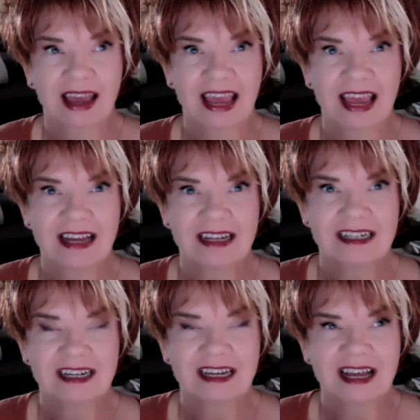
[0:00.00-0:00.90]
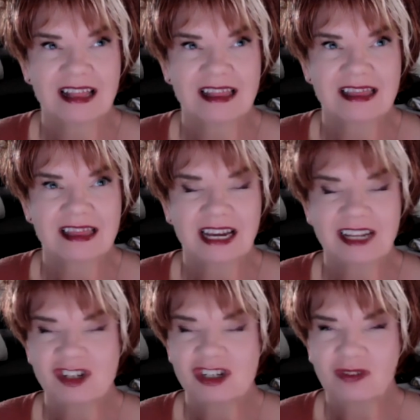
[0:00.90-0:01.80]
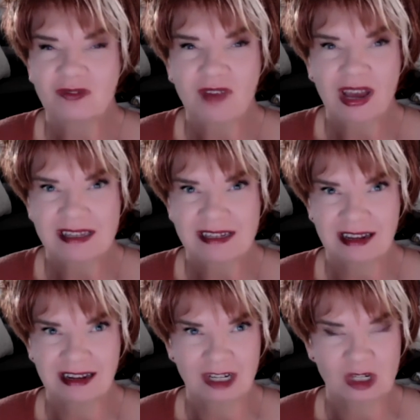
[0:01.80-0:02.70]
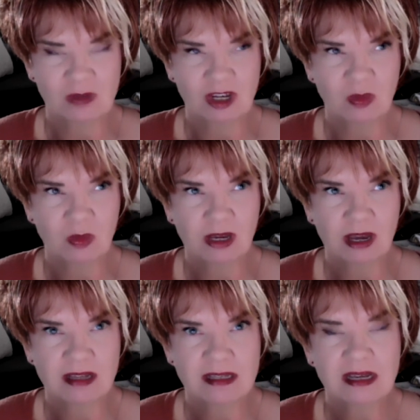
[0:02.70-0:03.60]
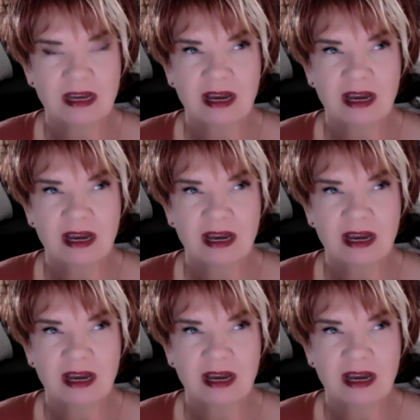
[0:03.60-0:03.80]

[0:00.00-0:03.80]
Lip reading: And that's just fascinating to me because